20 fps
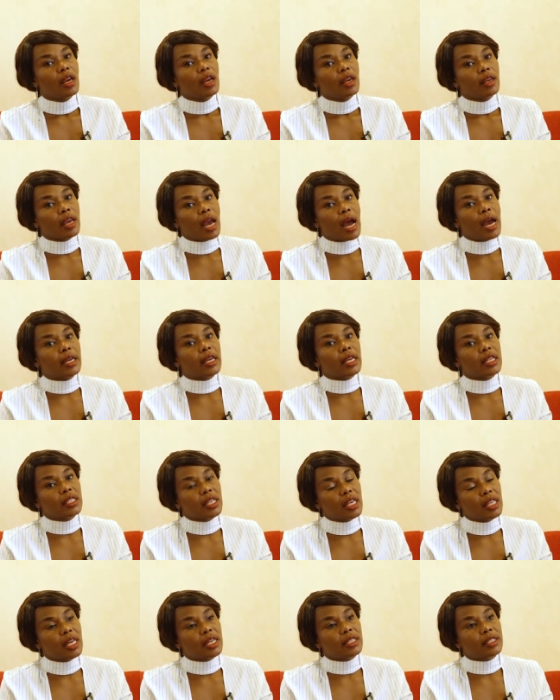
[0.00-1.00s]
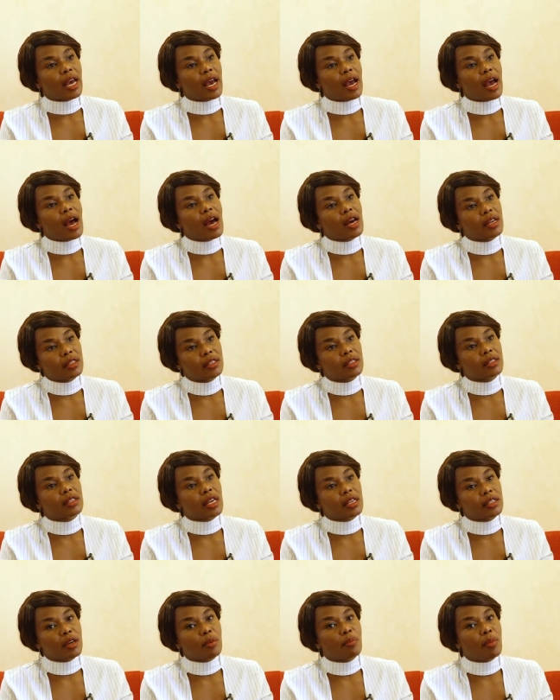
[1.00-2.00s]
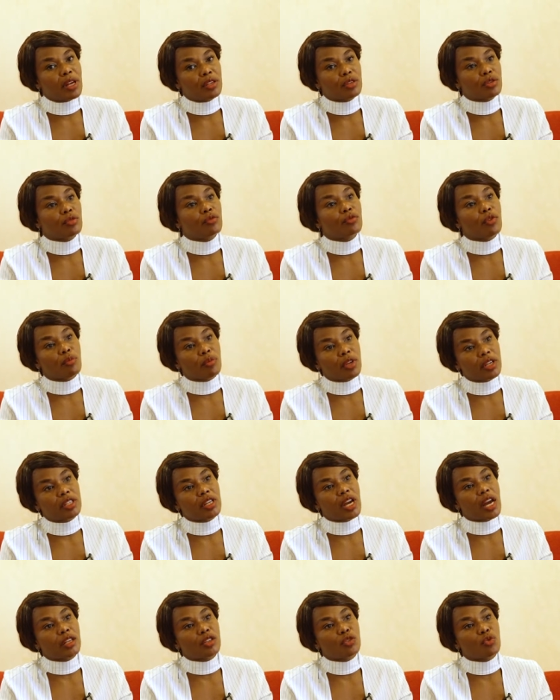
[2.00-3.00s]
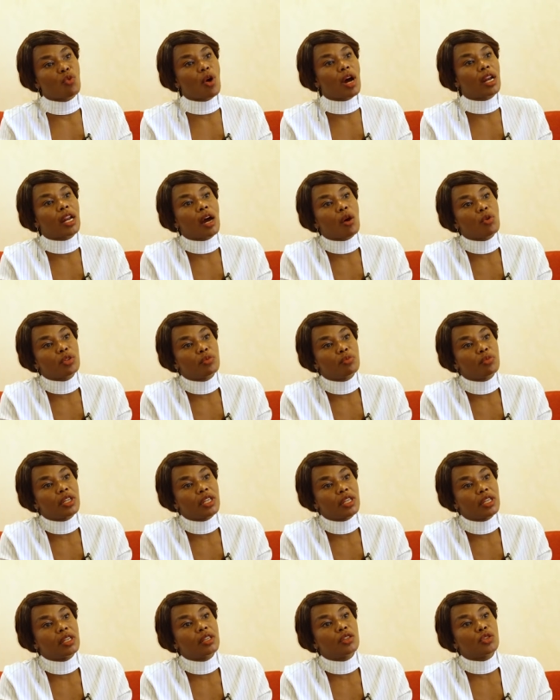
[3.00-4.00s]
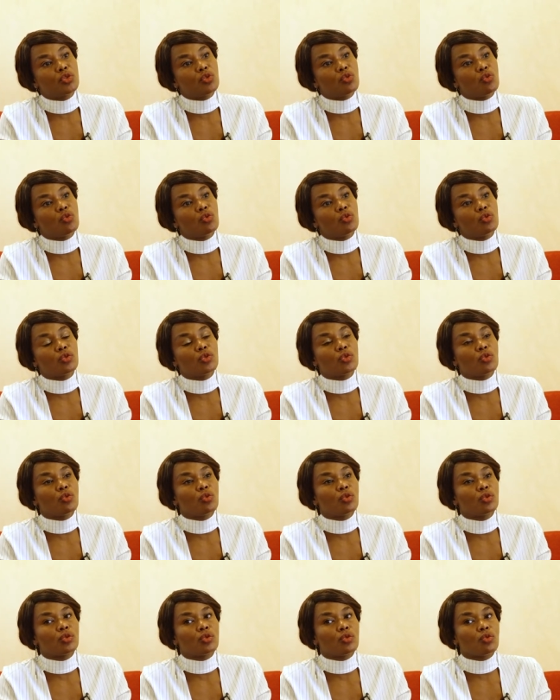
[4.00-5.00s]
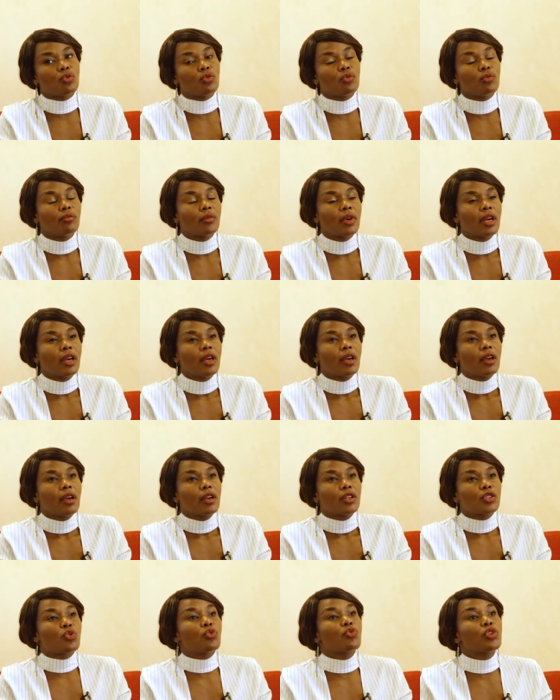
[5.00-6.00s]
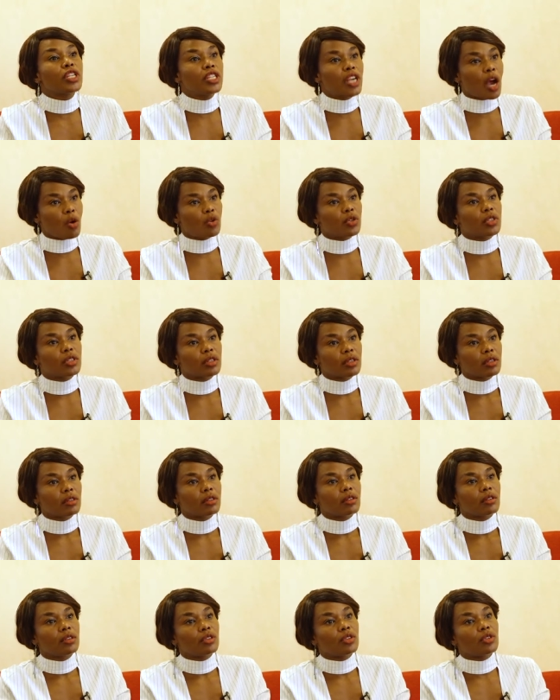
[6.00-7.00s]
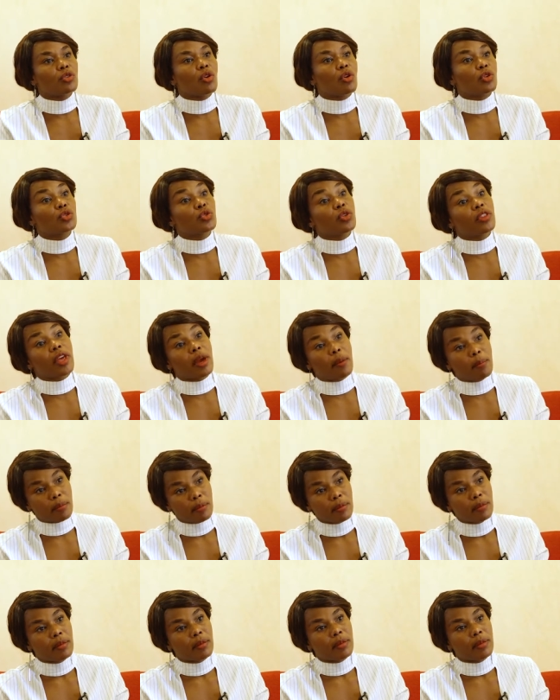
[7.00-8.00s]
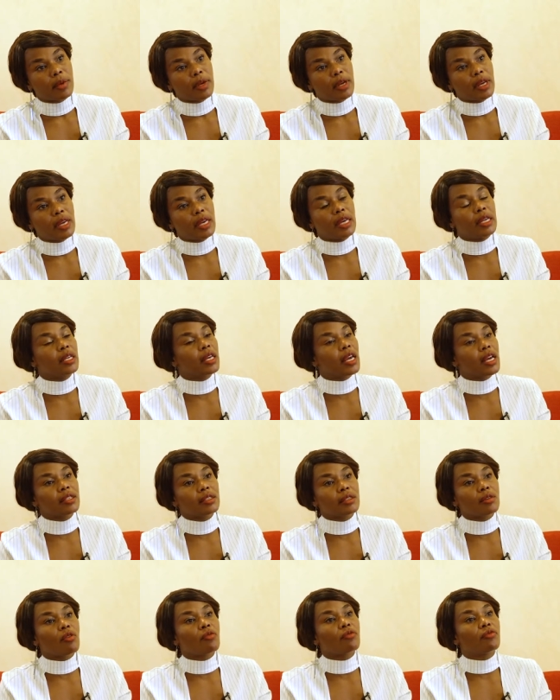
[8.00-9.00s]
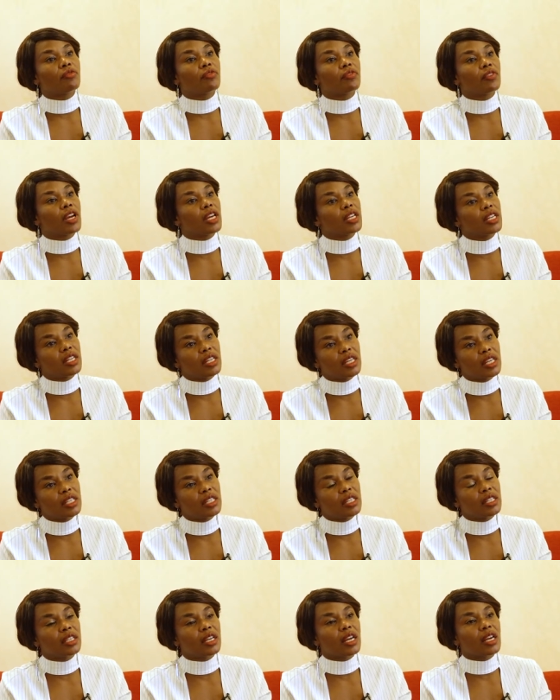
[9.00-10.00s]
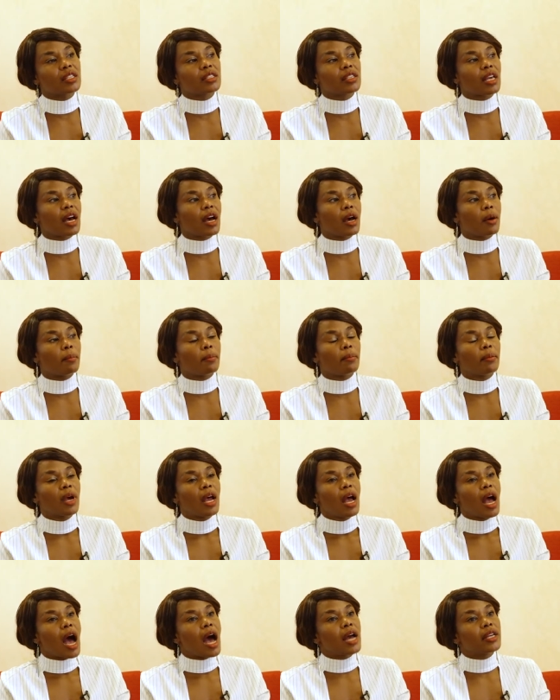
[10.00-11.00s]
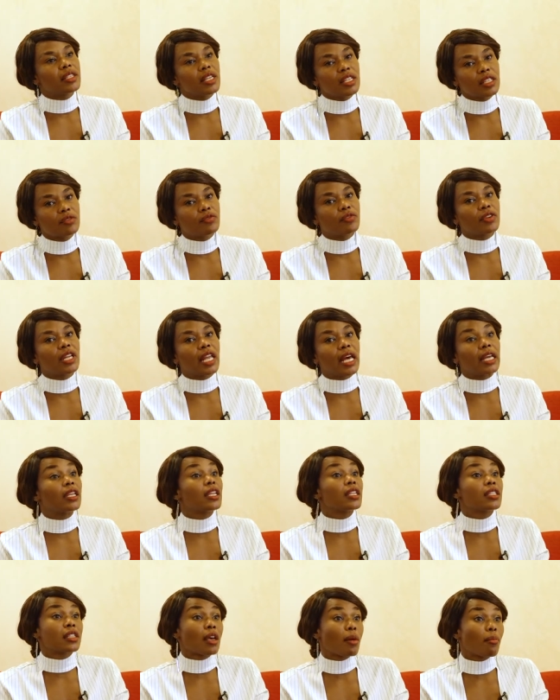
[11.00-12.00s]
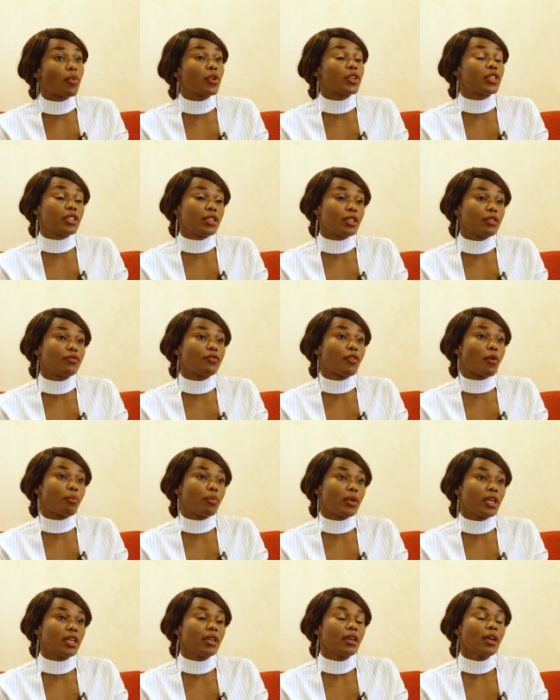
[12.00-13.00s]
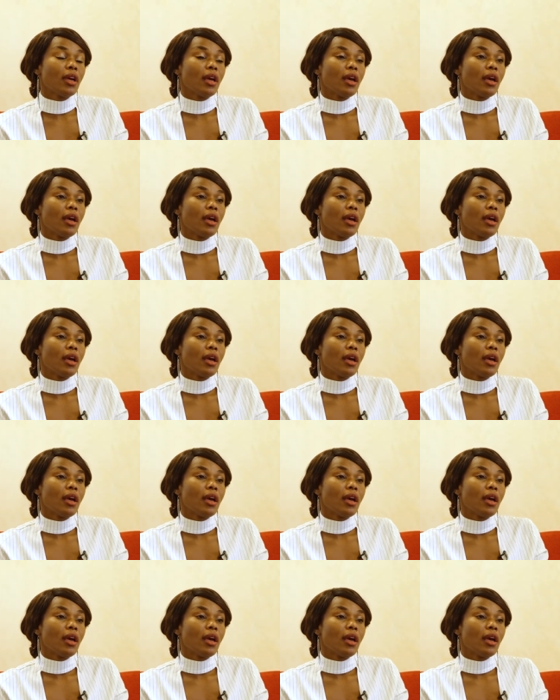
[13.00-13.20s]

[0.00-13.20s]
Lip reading: Yeah, I can say that I had such a person from the church who allowed me to reach out, you know, to them in case of any need, in case I just feel I need somebody for me.